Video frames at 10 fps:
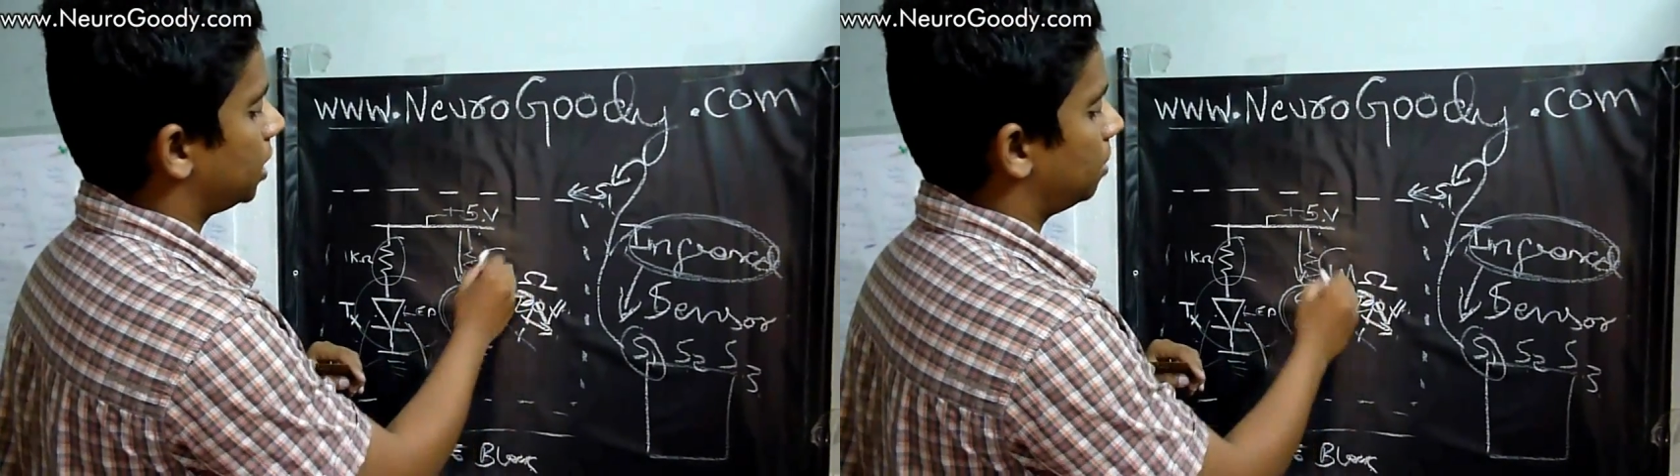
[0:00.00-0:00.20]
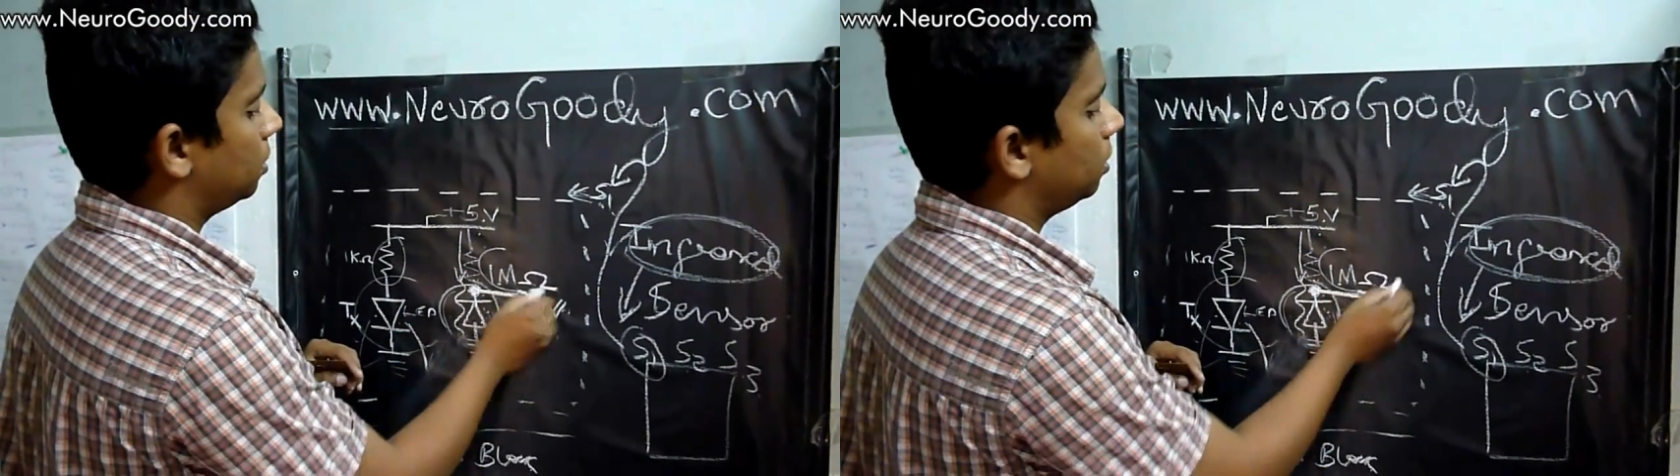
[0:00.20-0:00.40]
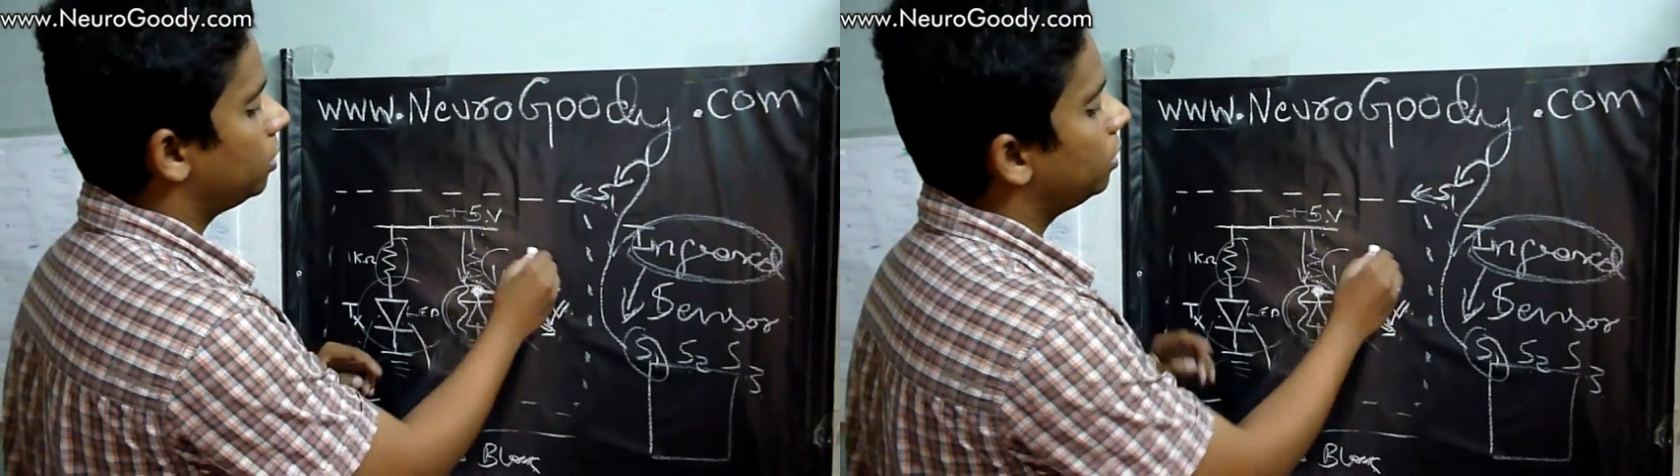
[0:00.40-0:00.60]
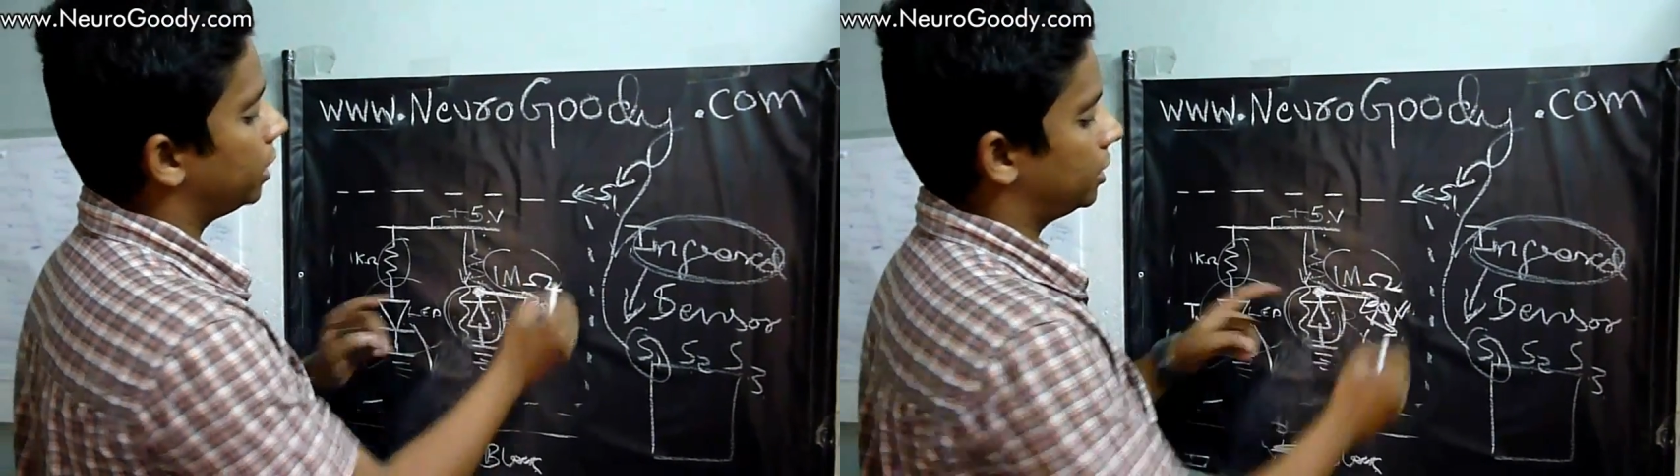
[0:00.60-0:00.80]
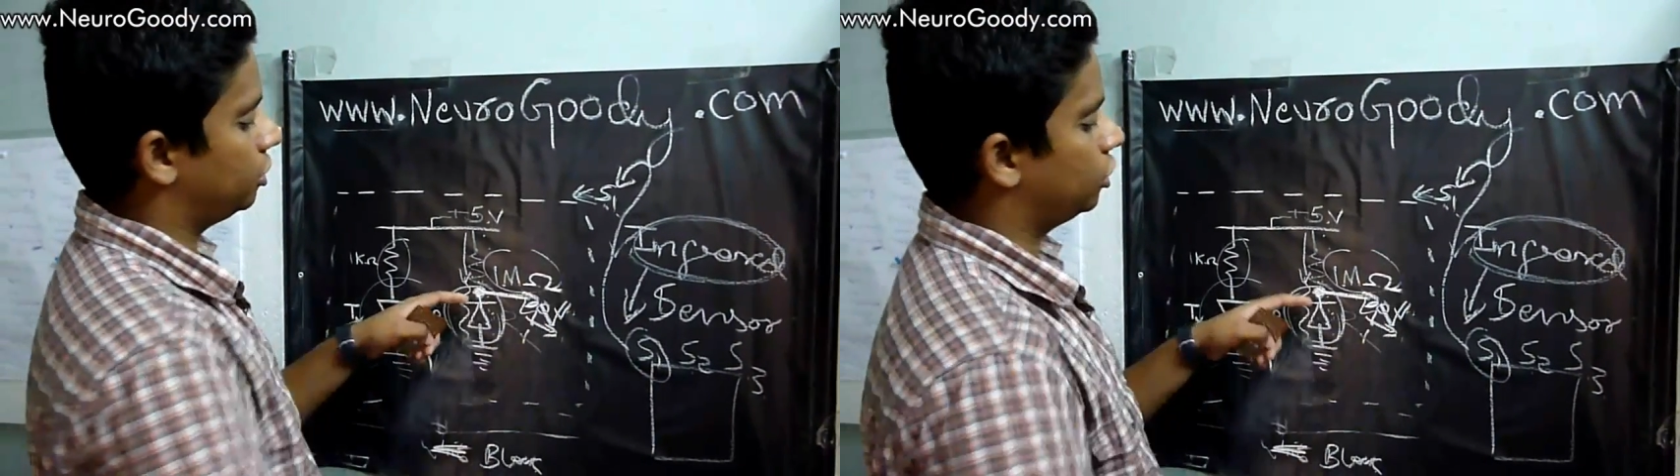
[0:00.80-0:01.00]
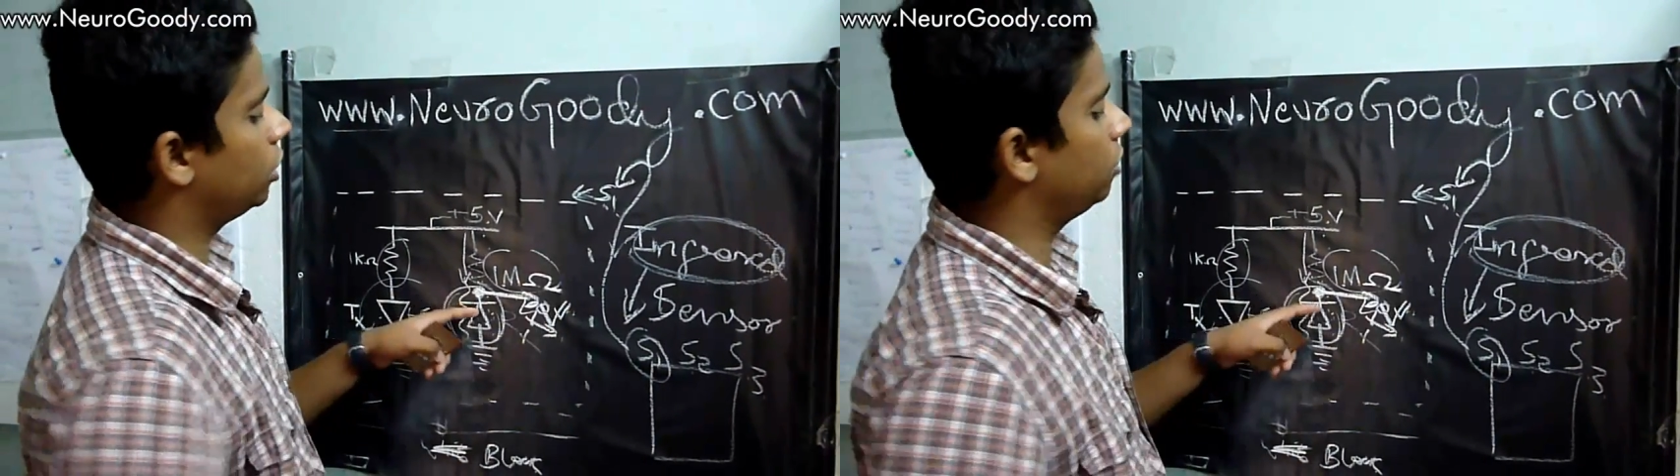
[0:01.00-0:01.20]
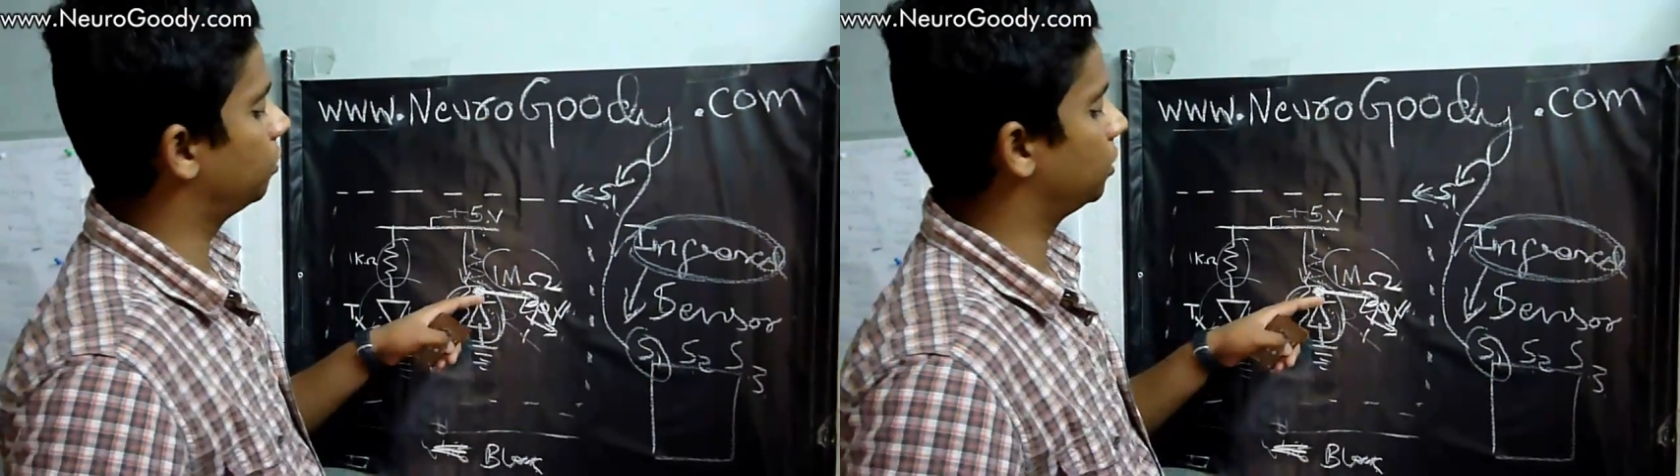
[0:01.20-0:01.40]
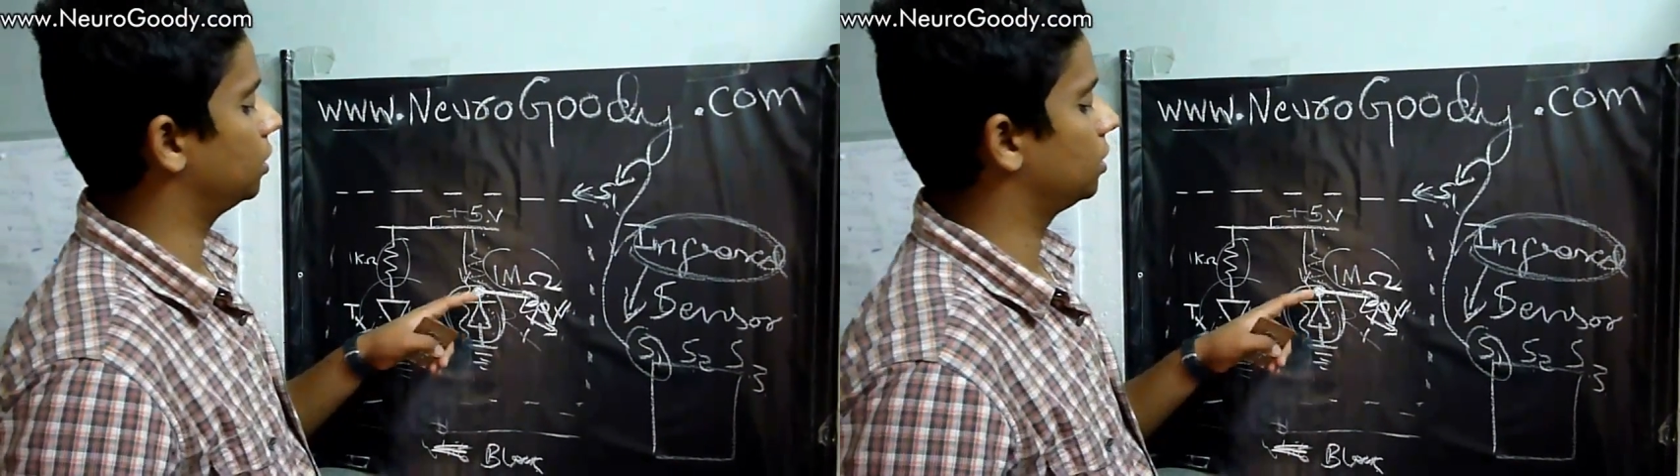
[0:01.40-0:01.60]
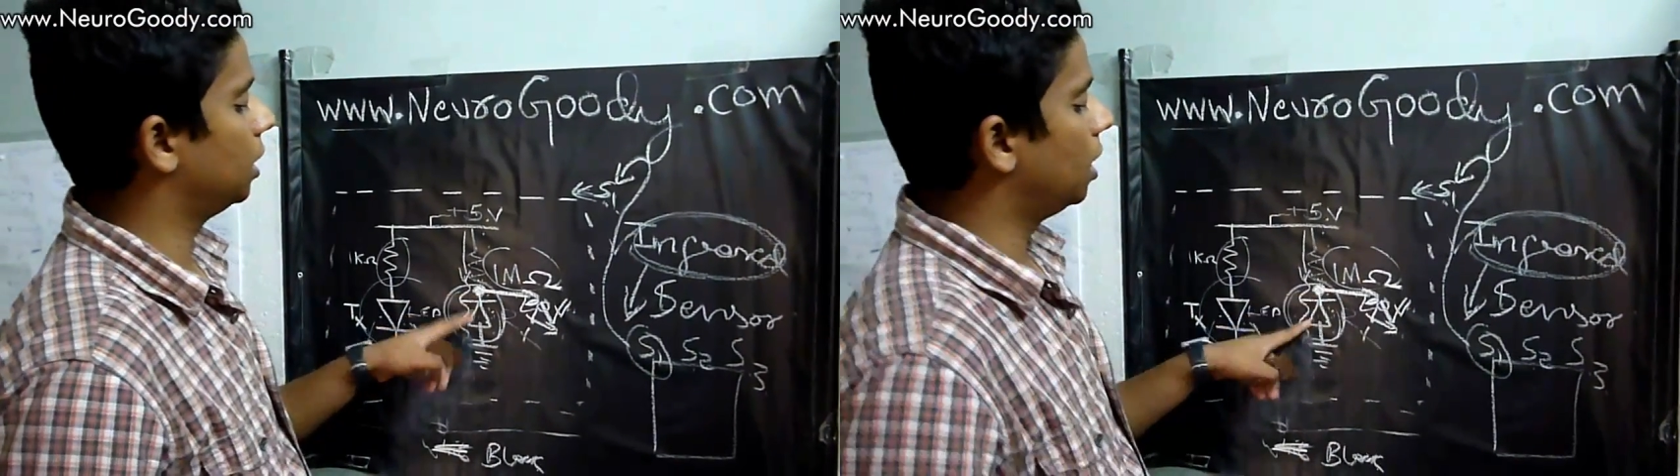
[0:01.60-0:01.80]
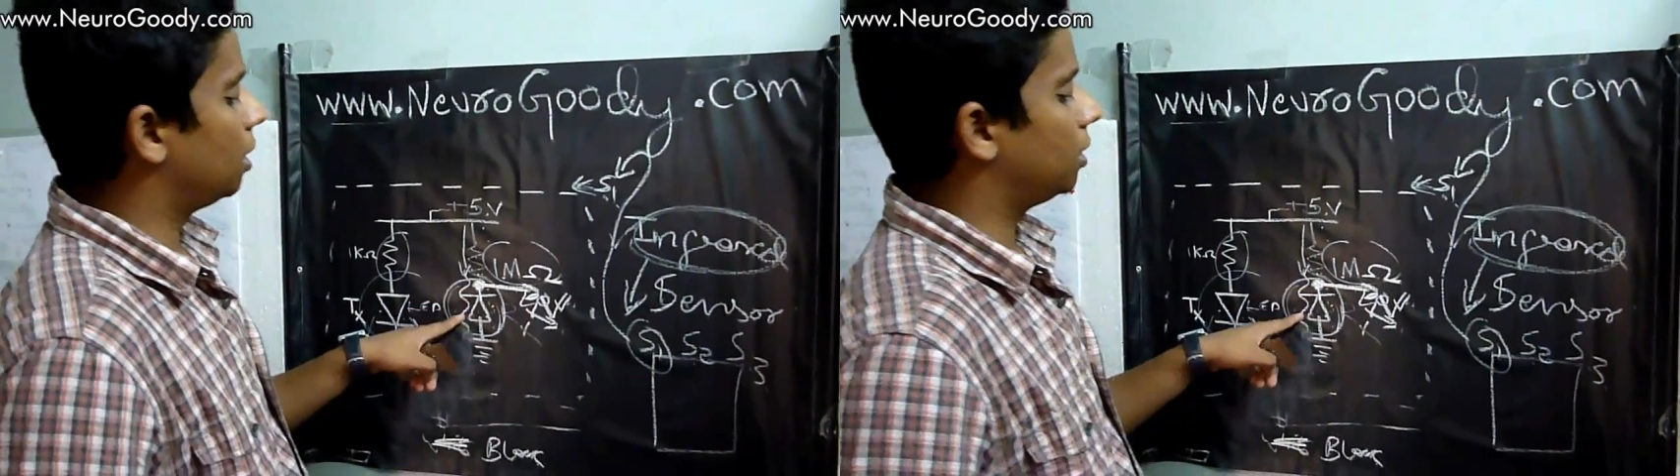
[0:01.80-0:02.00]
absolutely necessary for this
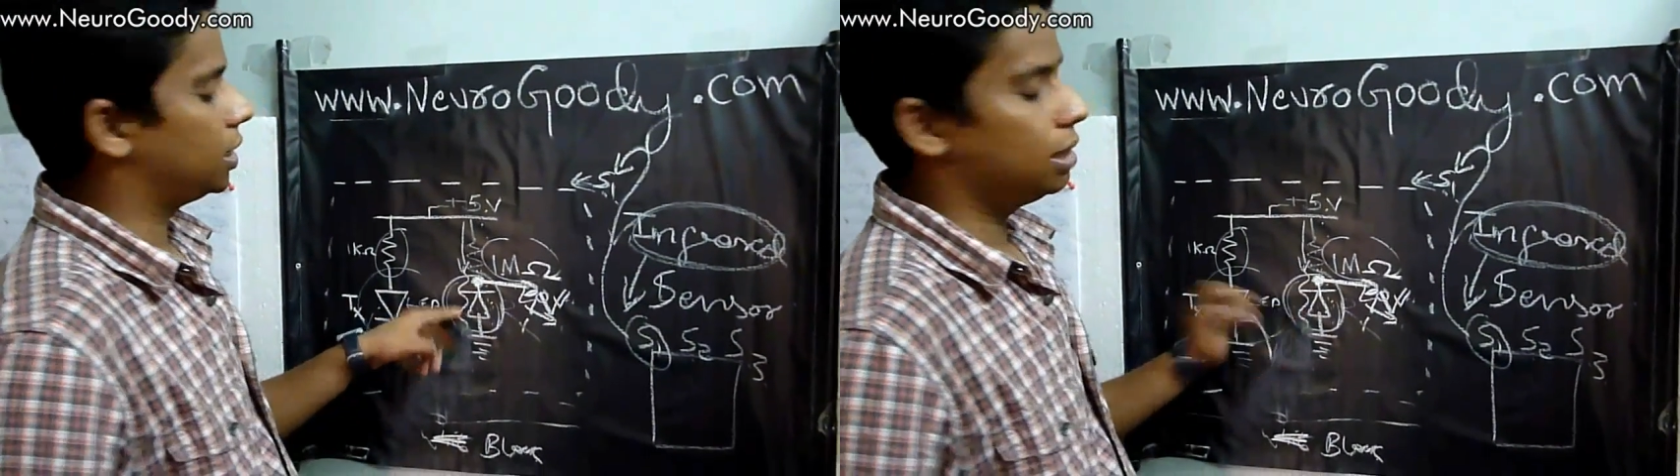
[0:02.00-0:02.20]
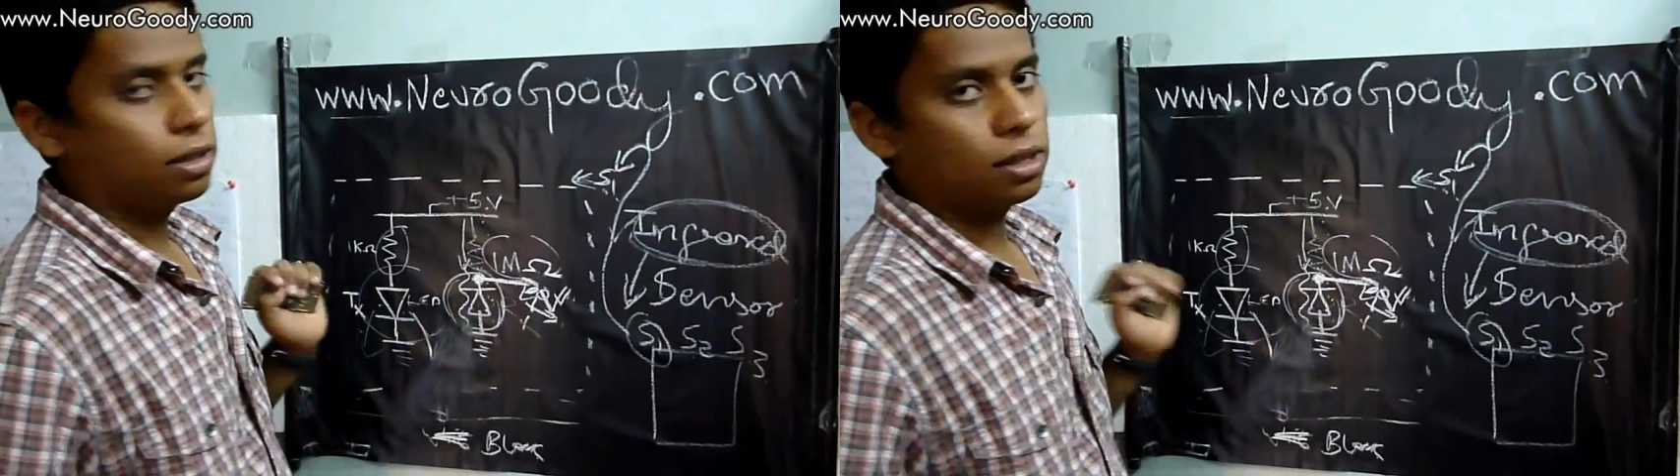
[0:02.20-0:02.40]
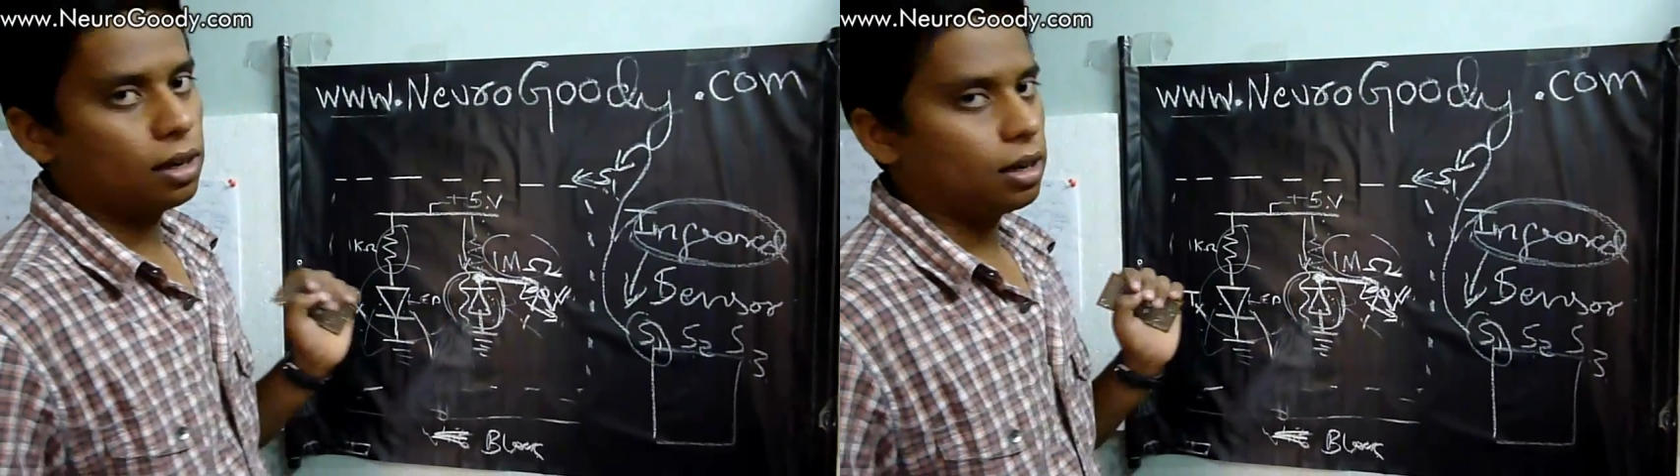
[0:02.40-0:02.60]
receiver